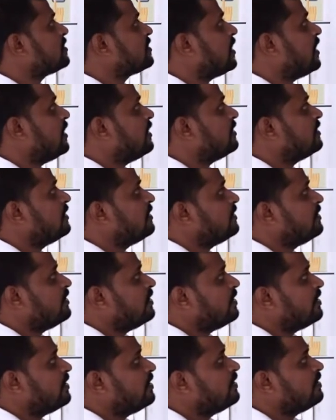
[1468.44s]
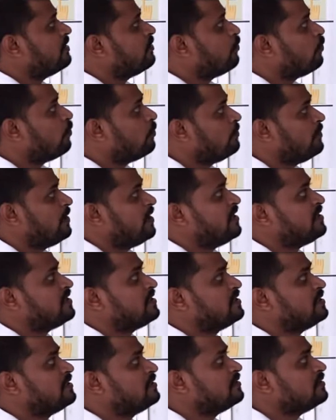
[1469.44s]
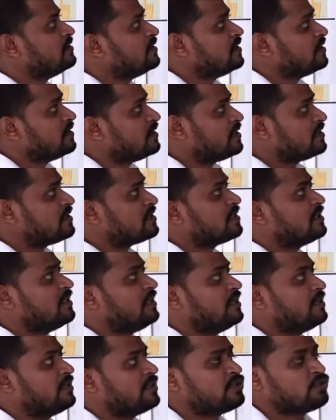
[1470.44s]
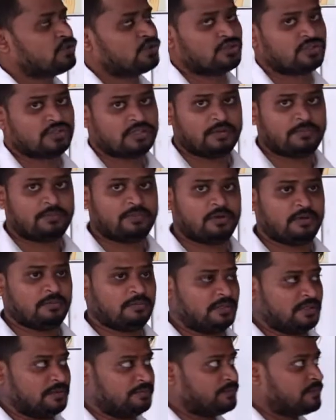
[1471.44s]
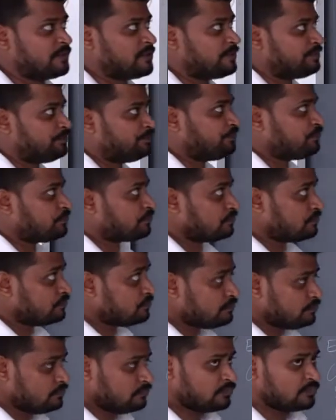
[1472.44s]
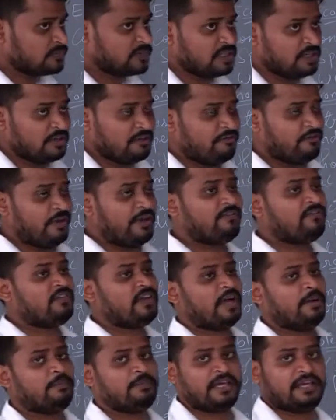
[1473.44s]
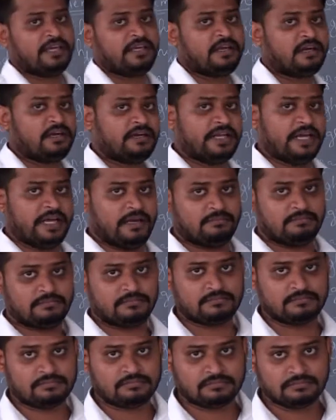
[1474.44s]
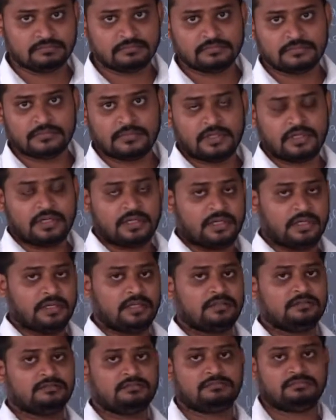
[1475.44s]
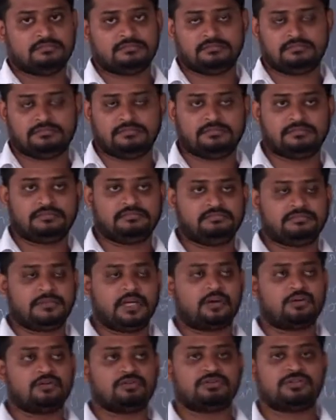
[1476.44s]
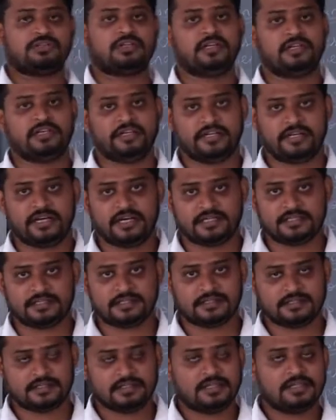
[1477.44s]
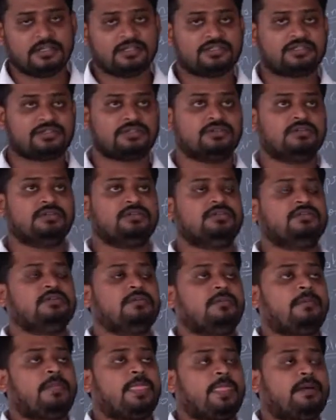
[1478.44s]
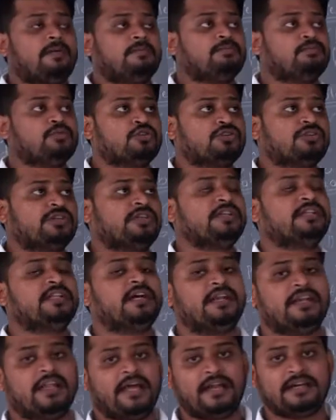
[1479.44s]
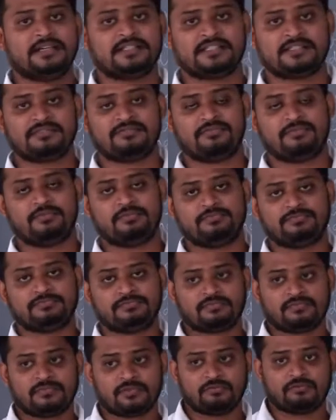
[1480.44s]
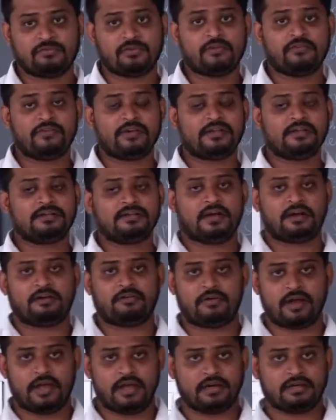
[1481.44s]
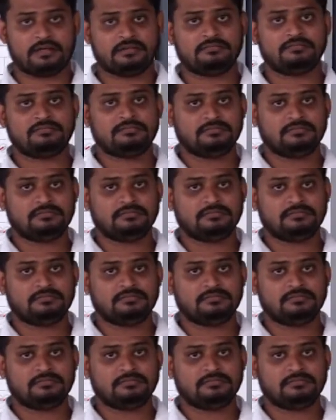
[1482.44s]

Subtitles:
are rendered homeless. This creates social problems. When we are making a dam in the coastal areas, so mostly the lands we will acquire